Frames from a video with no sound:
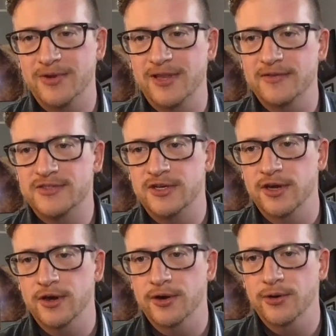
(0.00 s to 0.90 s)
love to
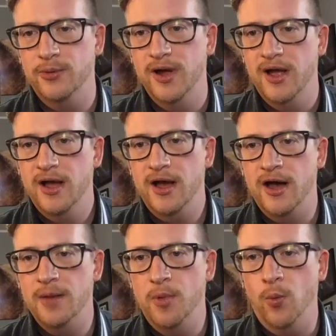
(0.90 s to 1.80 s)
know
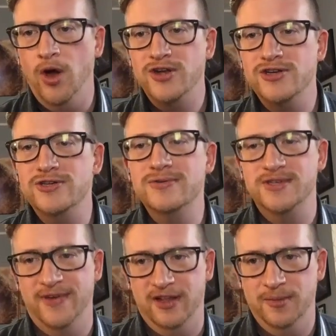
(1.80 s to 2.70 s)
what new
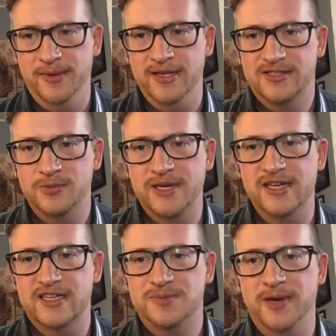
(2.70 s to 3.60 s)
developments we can
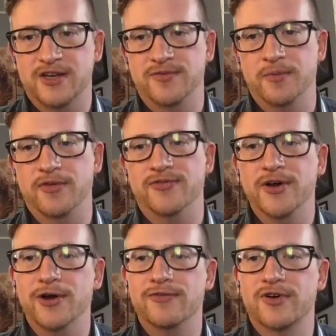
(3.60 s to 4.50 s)
expect from the
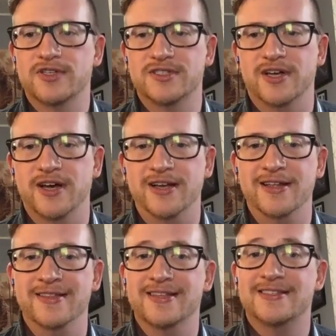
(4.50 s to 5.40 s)
Funkoverse line
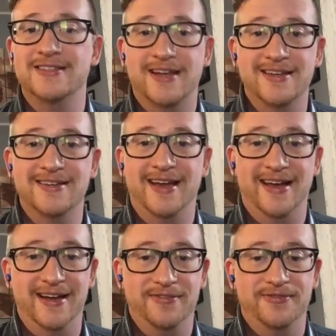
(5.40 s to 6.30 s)
in the second
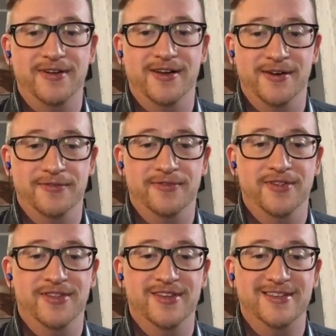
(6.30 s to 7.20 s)
half of
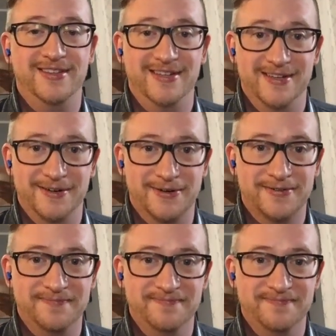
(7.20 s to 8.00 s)
the year.